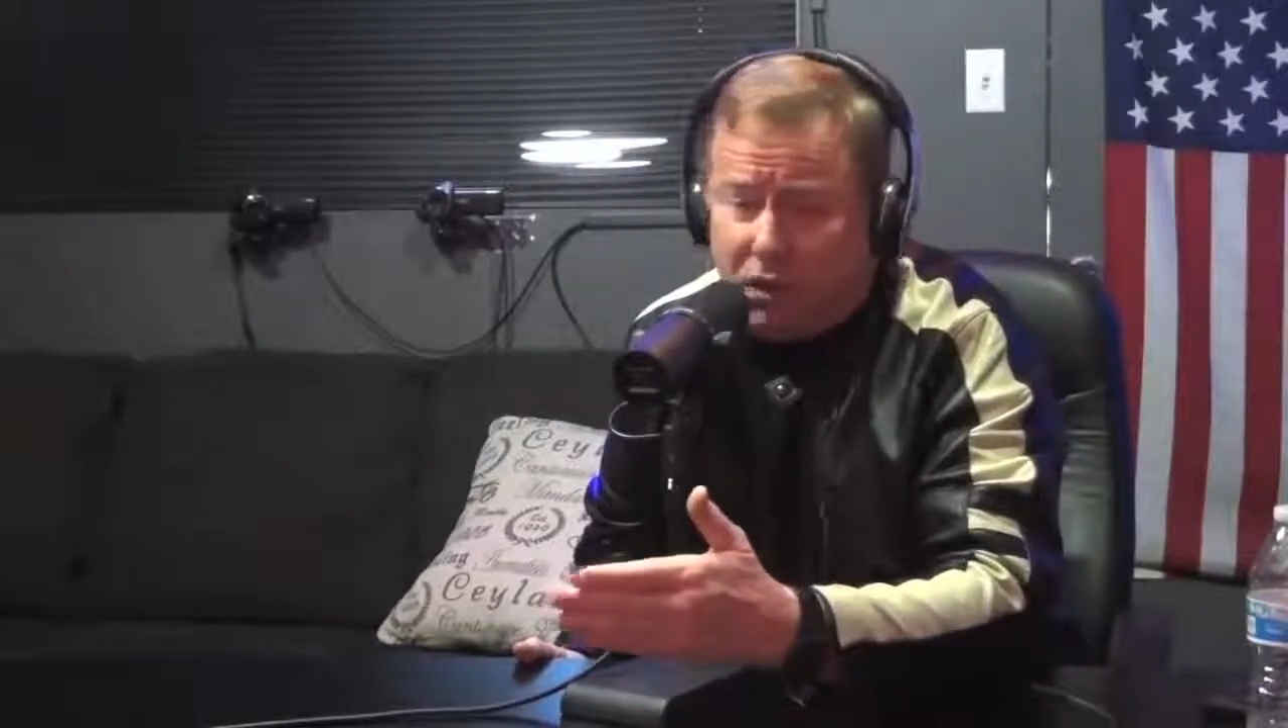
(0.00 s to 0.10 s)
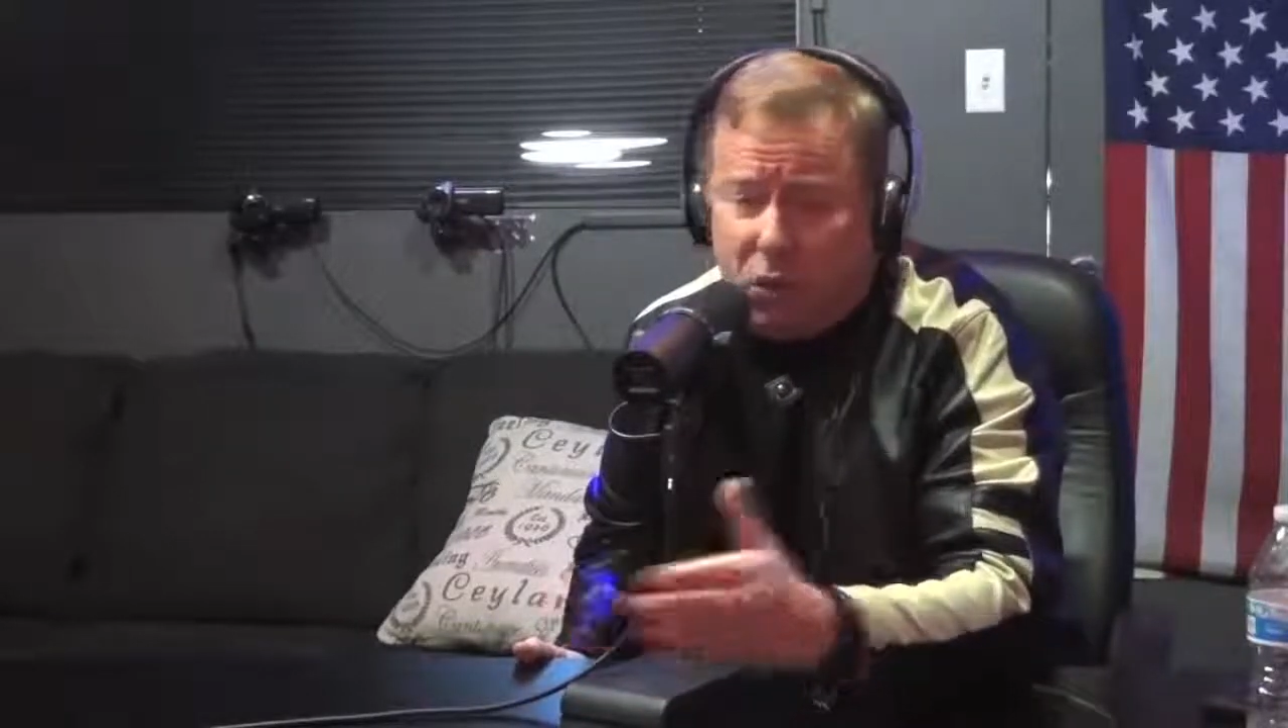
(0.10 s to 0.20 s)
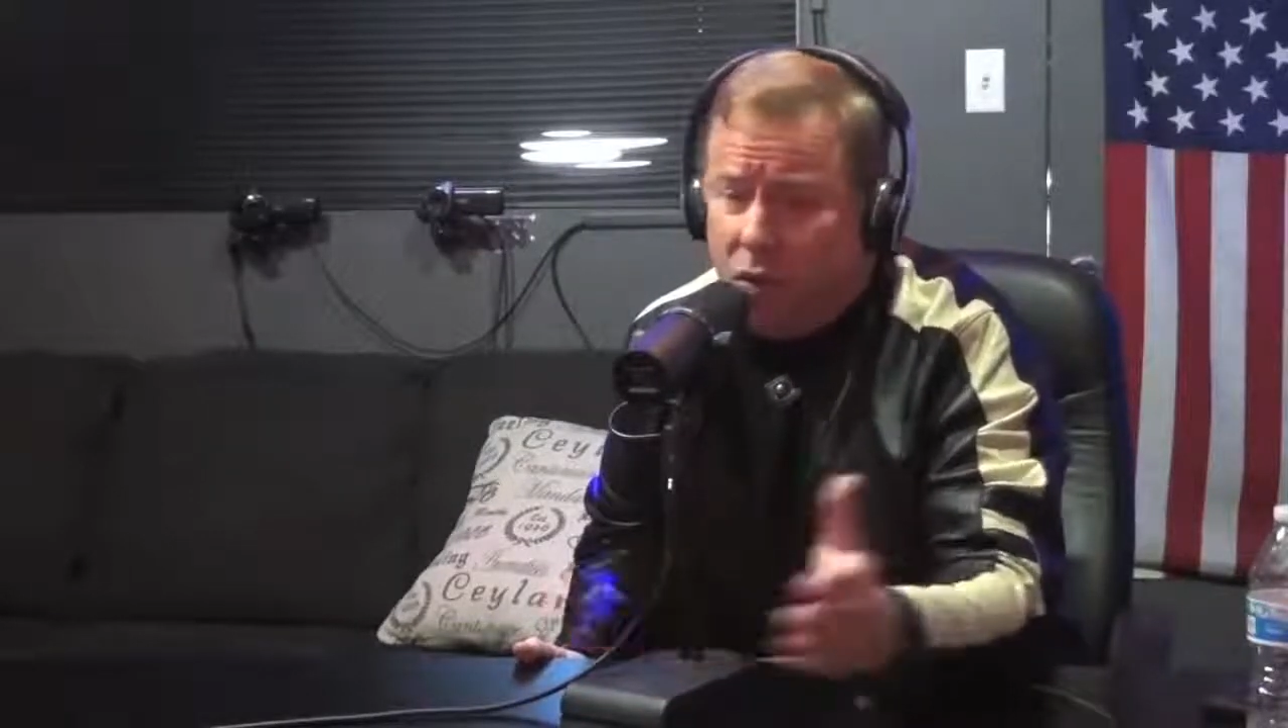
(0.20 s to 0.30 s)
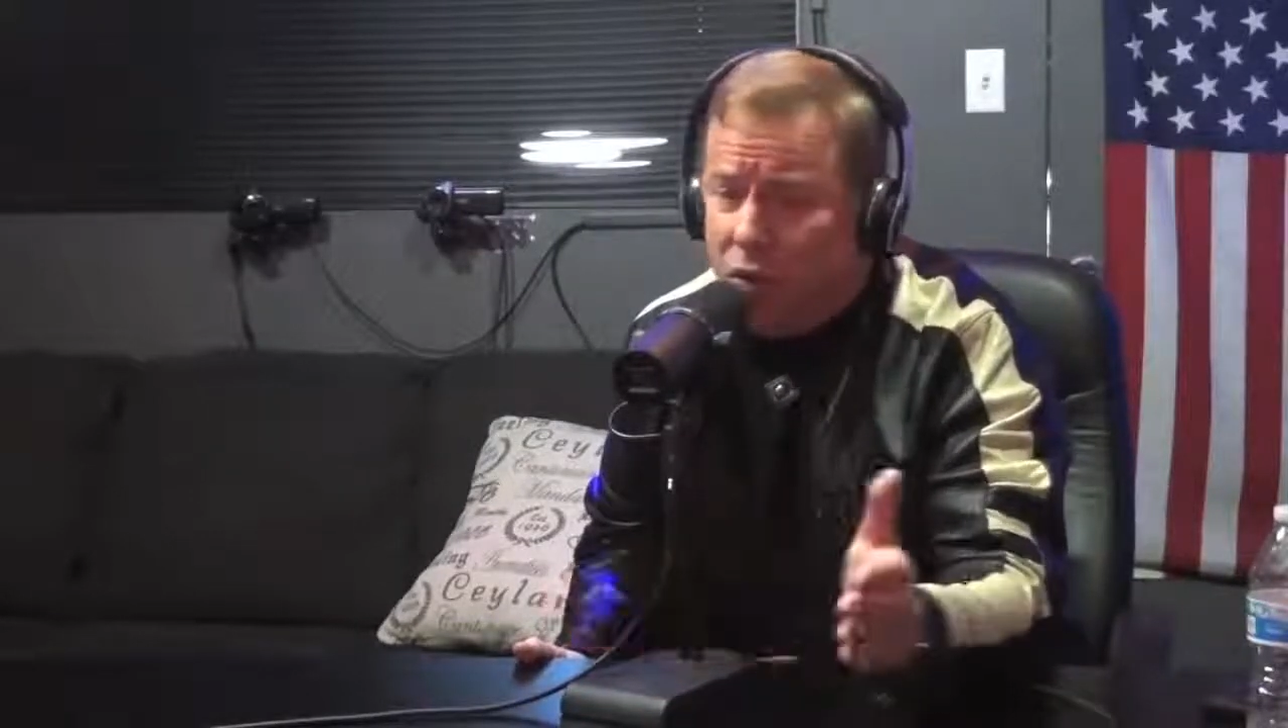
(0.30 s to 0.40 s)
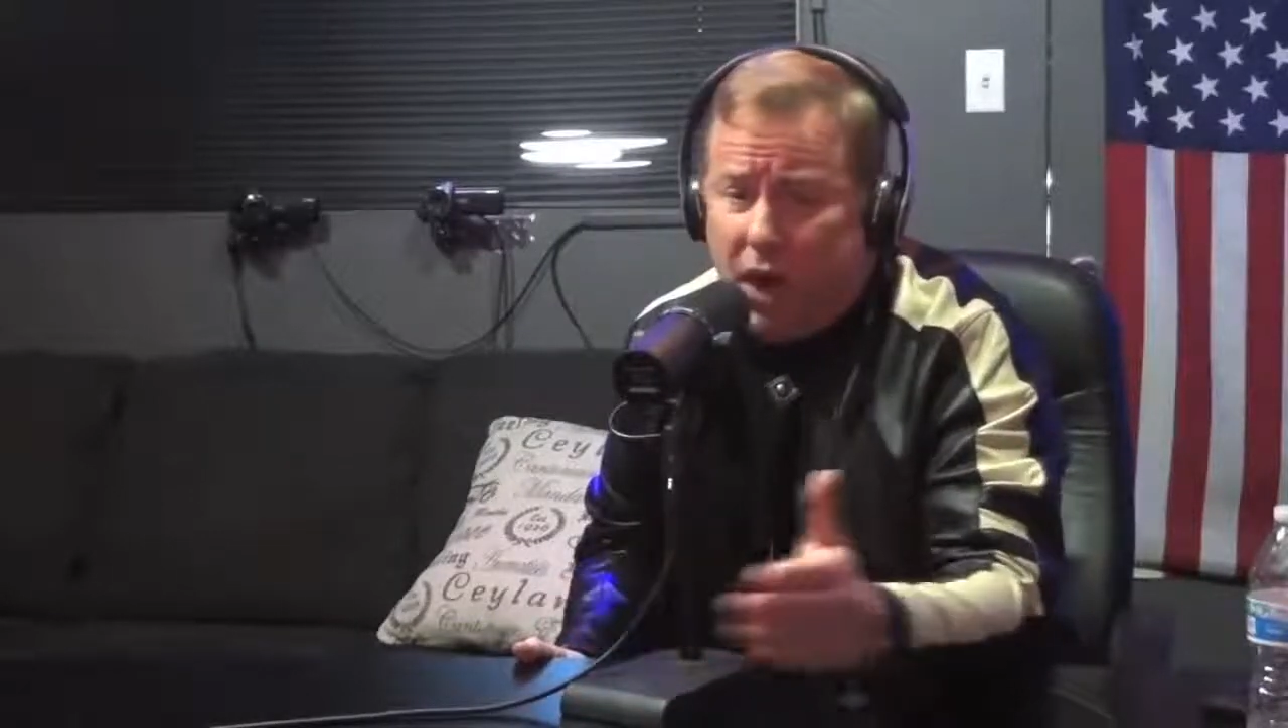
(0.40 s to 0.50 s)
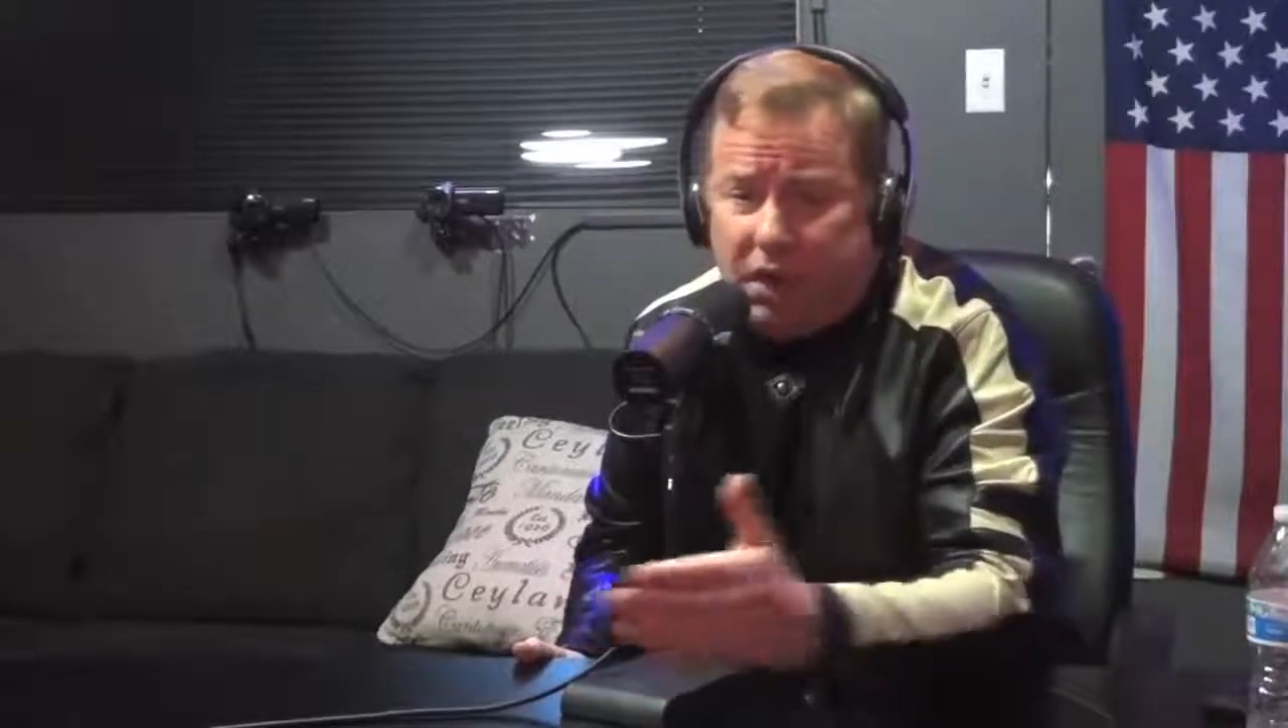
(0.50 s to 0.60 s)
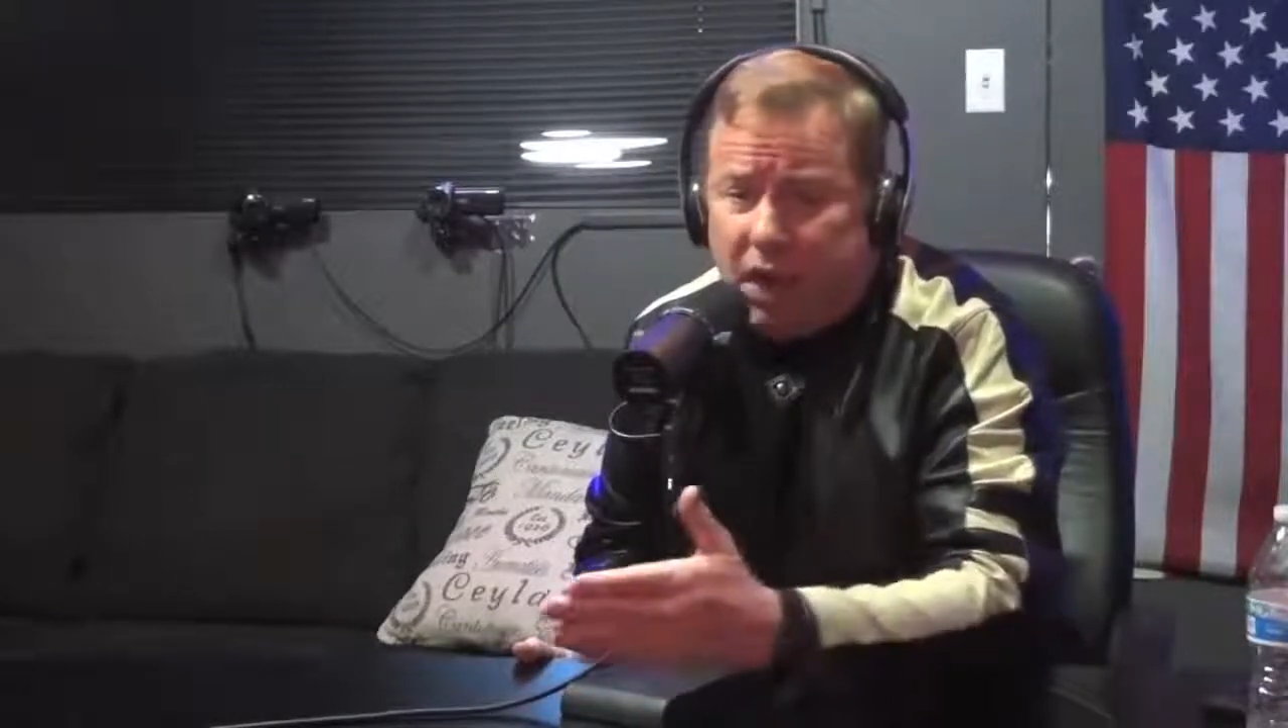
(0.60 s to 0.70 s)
do it right.